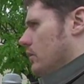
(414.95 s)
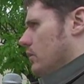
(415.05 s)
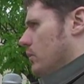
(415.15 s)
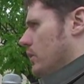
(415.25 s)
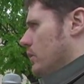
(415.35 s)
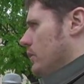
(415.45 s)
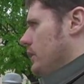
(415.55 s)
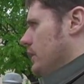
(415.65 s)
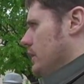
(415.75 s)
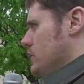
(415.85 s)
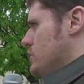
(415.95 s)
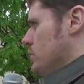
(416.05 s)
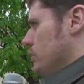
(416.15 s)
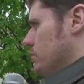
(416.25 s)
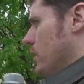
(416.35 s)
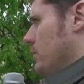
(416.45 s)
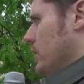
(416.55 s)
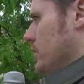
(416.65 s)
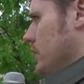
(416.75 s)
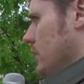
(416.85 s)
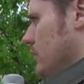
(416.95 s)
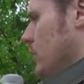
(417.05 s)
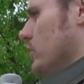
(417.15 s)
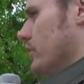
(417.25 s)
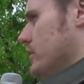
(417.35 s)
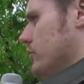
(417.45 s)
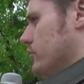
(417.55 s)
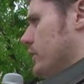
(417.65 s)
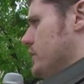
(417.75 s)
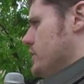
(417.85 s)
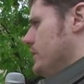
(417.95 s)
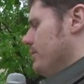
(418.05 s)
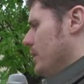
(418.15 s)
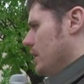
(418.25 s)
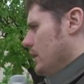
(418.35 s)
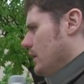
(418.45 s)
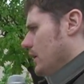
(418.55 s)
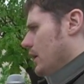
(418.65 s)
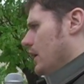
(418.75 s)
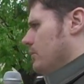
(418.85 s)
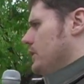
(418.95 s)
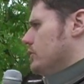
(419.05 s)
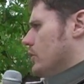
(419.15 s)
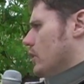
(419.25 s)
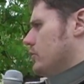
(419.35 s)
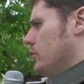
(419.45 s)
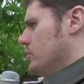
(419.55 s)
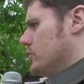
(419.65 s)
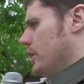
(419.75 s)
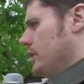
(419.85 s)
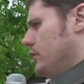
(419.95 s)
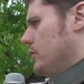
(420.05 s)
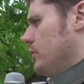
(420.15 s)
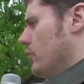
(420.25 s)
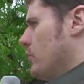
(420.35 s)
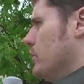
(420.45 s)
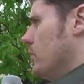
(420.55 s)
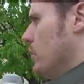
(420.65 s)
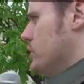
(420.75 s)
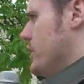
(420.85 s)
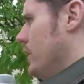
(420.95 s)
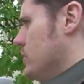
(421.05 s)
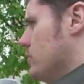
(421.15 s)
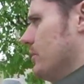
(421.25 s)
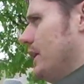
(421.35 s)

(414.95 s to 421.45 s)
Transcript: where the issue was primarily voter registration. He's also trying to throw out a court challenge from the